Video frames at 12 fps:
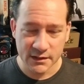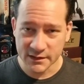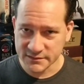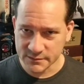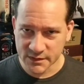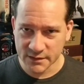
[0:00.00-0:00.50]

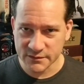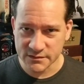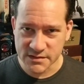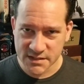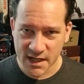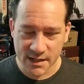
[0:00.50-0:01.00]
like sometimes there's
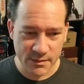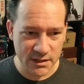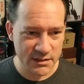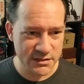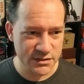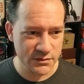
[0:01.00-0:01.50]
a
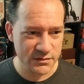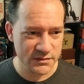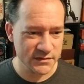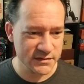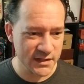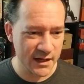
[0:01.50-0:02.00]
timing issues
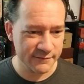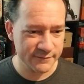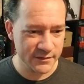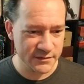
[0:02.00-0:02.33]
and stuff.